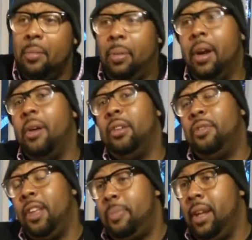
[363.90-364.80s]
But on the
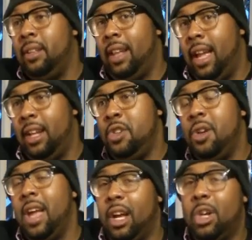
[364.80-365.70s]
flip end of that, you're
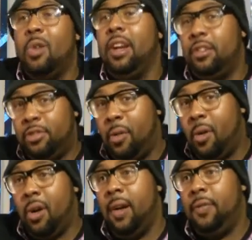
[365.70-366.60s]
not going for